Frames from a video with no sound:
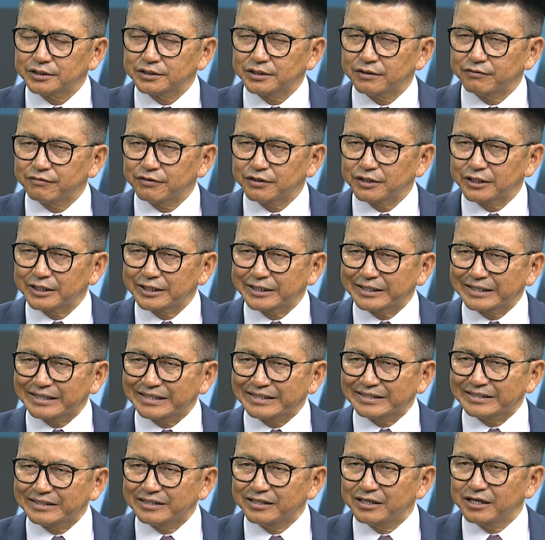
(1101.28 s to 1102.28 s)
very
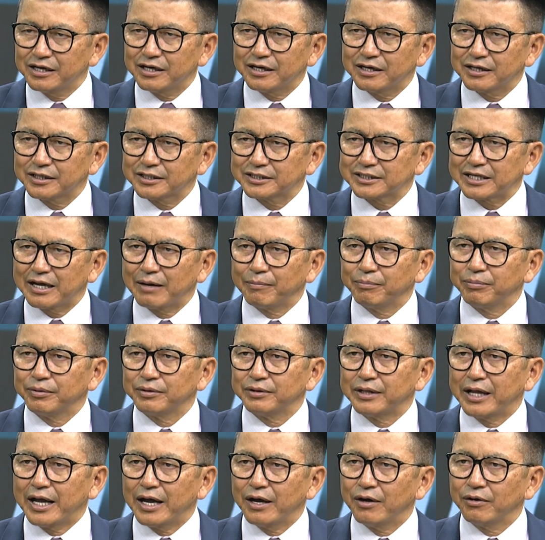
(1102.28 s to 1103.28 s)
clear example
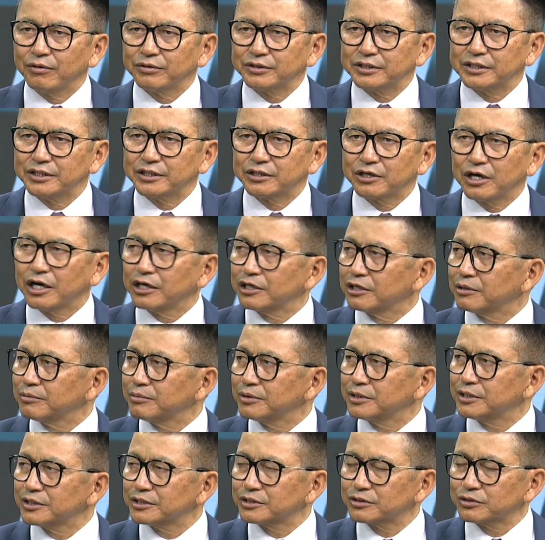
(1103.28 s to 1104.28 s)
how the
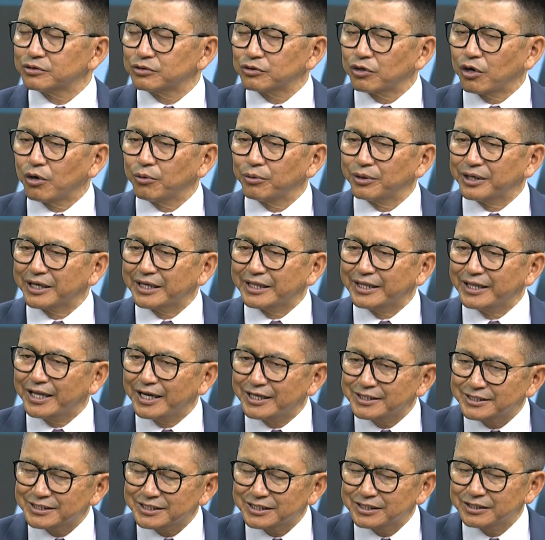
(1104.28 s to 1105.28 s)
economy is growing
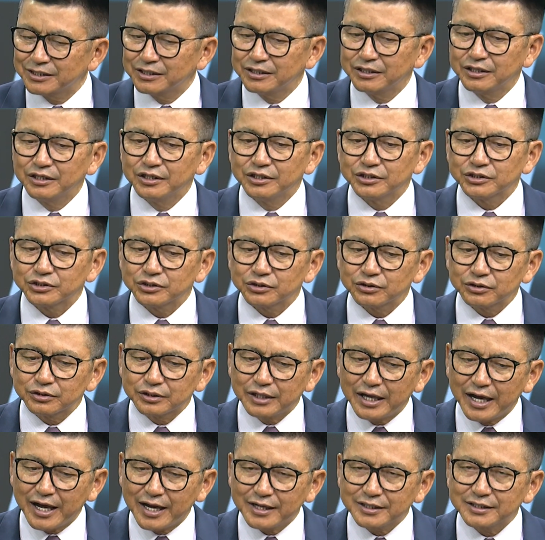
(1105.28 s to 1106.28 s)
less. So
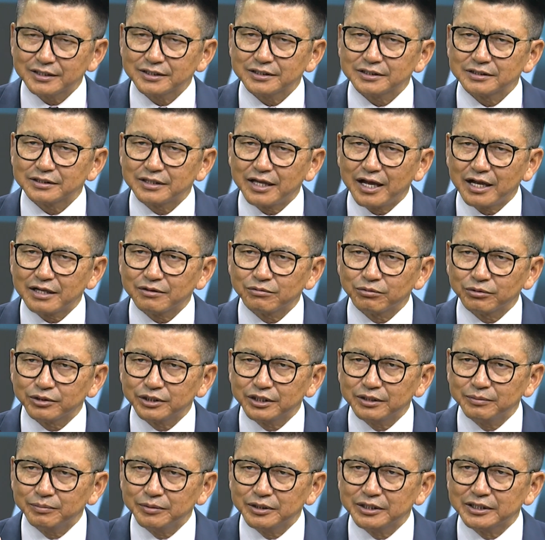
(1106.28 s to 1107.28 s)
that will
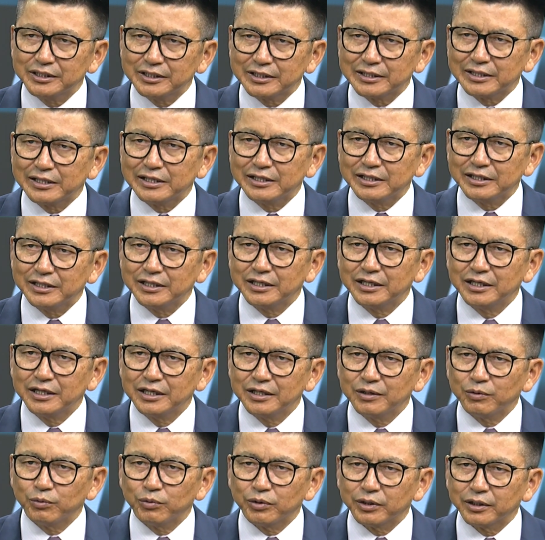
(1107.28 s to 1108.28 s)
immediately
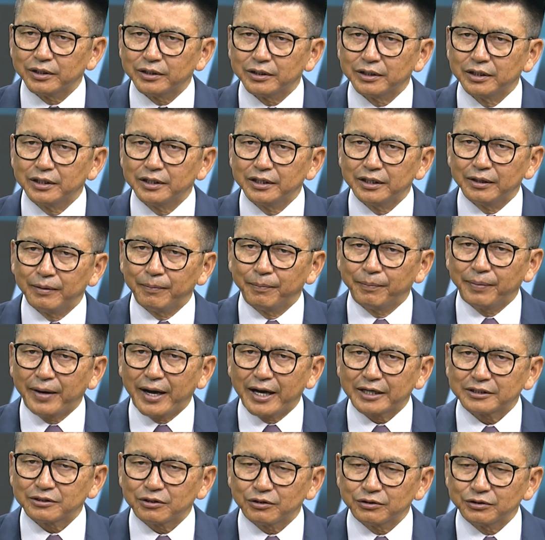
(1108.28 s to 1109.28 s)

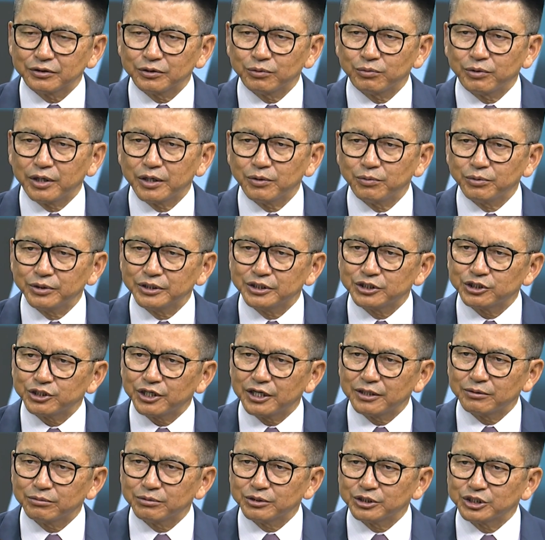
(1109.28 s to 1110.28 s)
impact on the way we
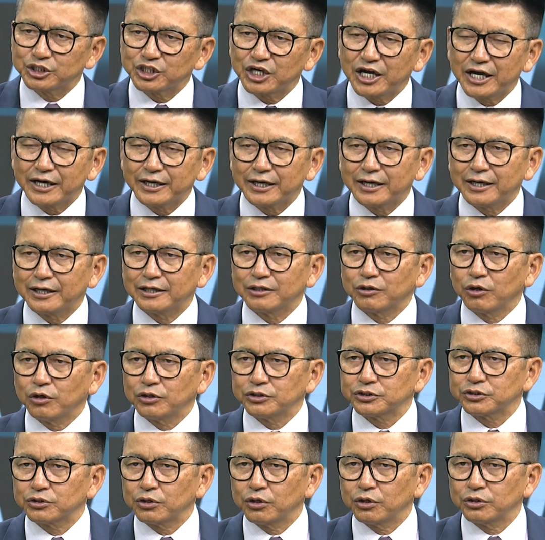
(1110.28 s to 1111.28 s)
trade with China and
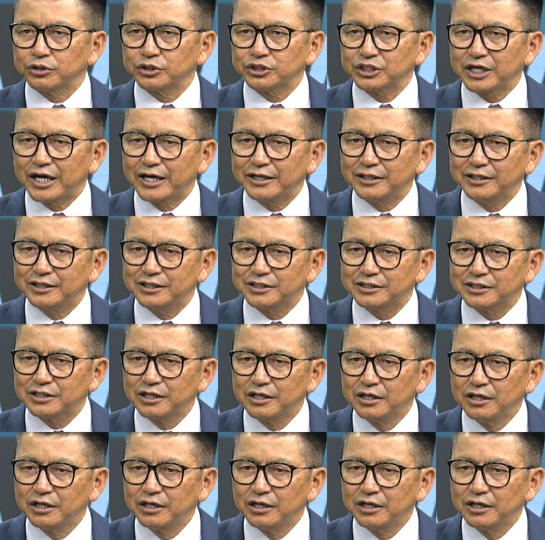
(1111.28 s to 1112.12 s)
also on Chinese